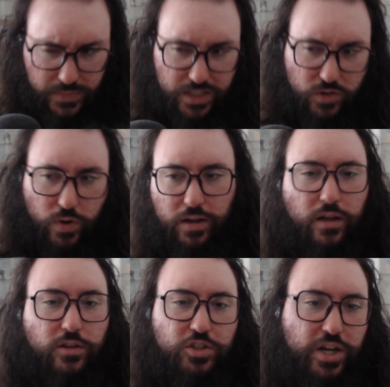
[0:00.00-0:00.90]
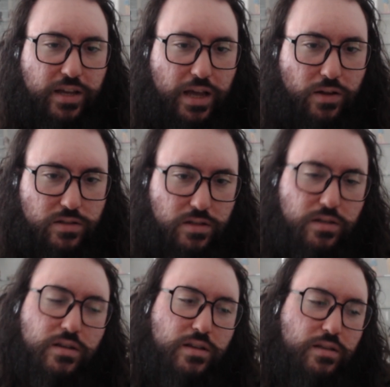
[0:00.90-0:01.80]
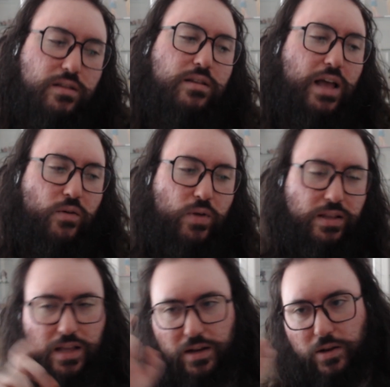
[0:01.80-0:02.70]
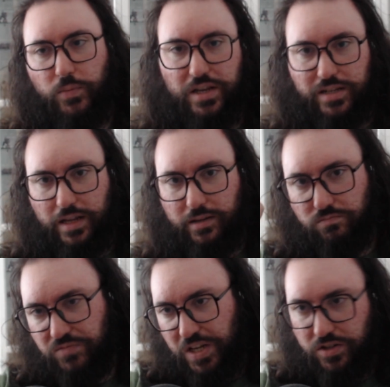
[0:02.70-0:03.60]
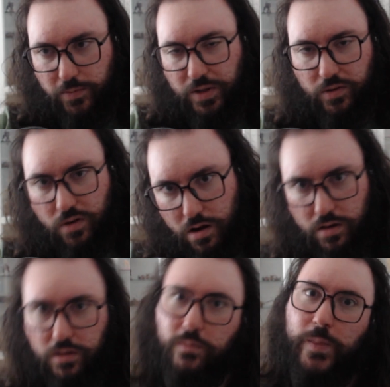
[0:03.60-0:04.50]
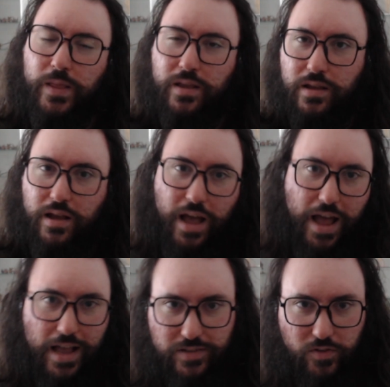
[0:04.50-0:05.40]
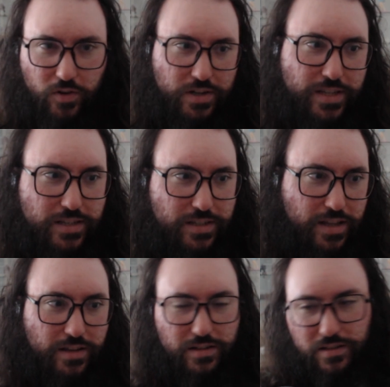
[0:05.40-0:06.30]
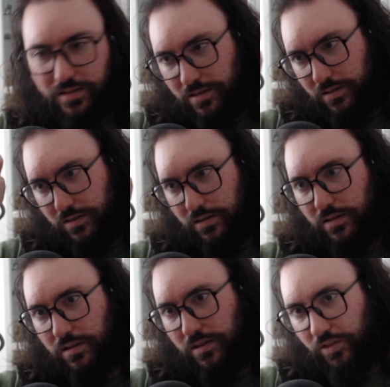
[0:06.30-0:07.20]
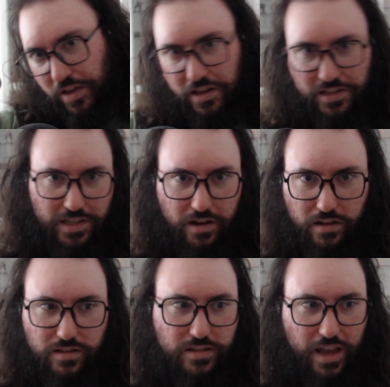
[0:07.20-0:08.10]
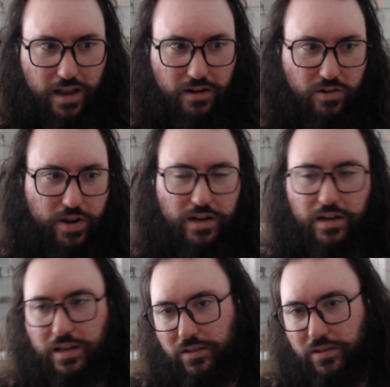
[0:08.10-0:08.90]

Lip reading: So when I got to checkout, I went and I pressed like, there's something wrong, asked for assistance, things did not scan correctly.